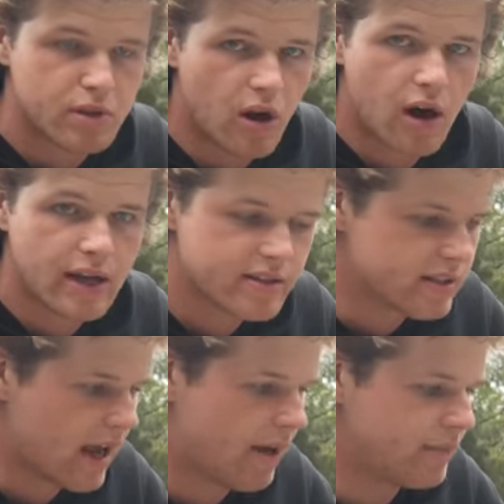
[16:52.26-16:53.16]
guides,
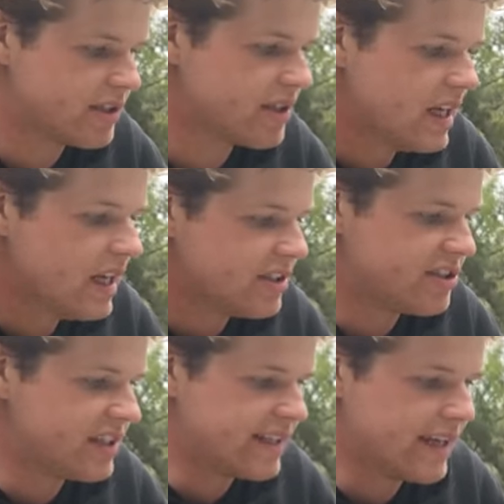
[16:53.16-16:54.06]
um, which
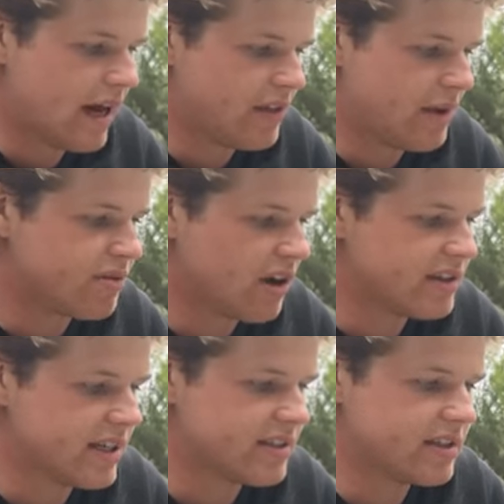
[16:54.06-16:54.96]
just detail their
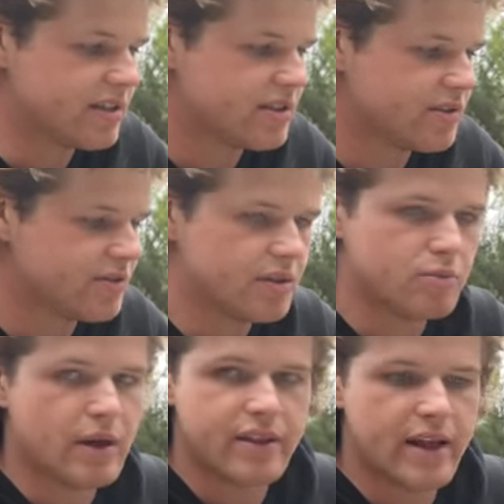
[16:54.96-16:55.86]
processes for
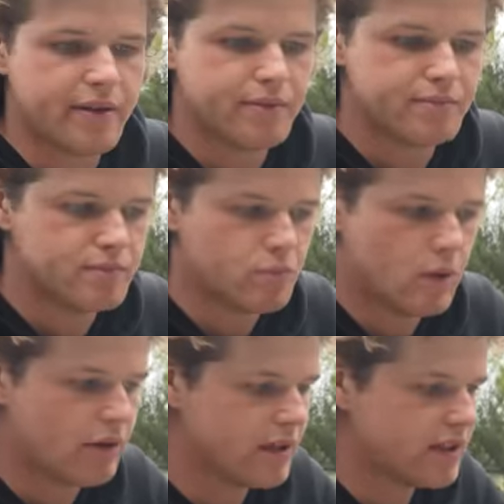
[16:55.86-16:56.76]
when they're
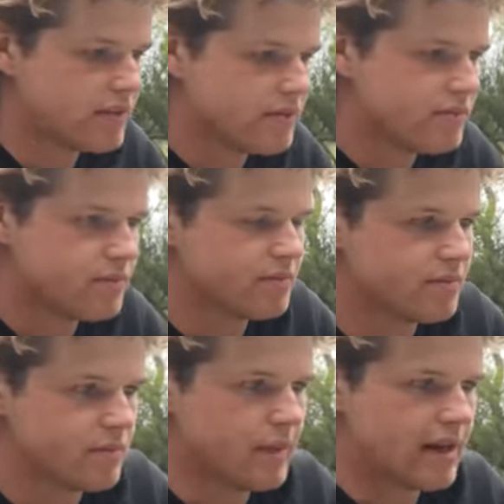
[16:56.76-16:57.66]
welding and
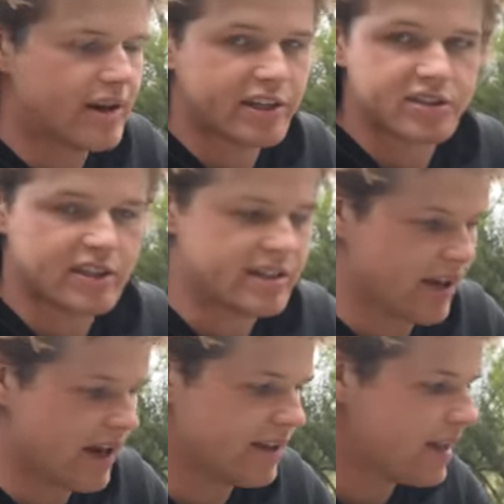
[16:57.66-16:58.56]
manufacturing these
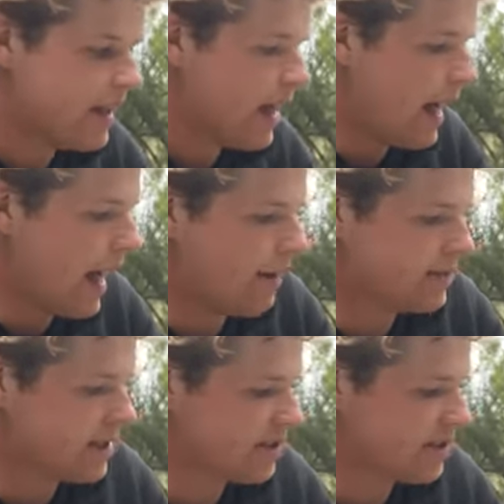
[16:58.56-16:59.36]
cars. Um, so